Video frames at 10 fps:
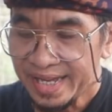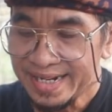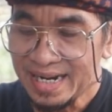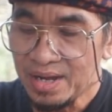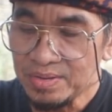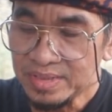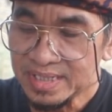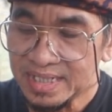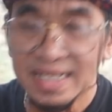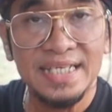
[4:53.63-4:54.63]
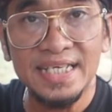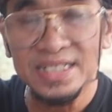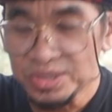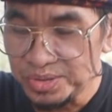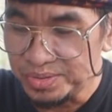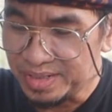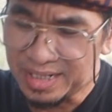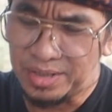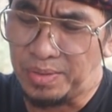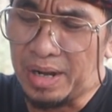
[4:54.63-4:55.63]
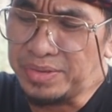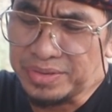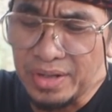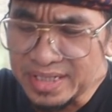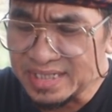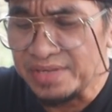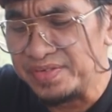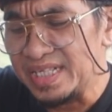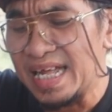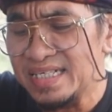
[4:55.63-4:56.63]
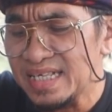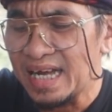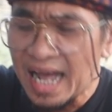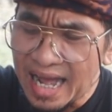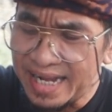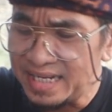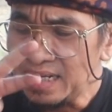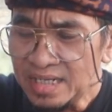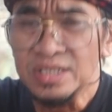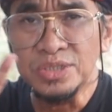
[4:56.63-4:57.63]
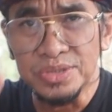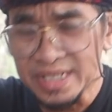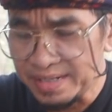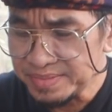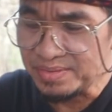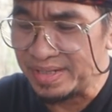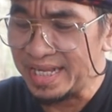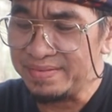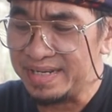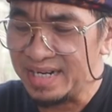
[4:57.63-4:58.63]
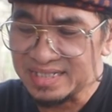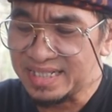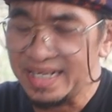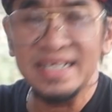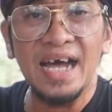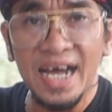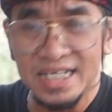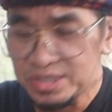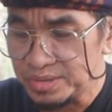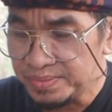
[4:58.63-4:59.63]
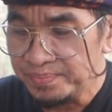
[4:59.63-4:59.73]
And now the E2, I don't know how we call this, if there's a I 2 times. But anyway, let's say I2.